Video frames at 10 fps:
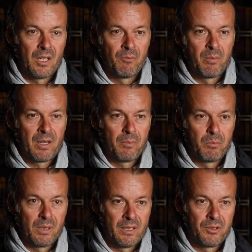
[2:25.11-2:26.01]
We make the
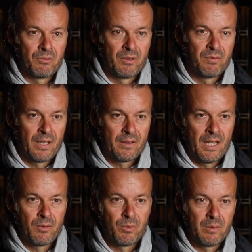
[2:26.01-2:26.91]
building to reflect
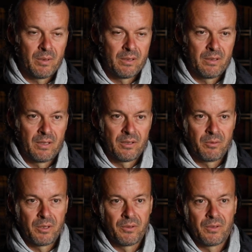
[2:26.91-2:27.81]
that with the materials that
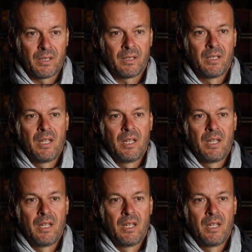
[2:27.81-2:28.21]
we use there.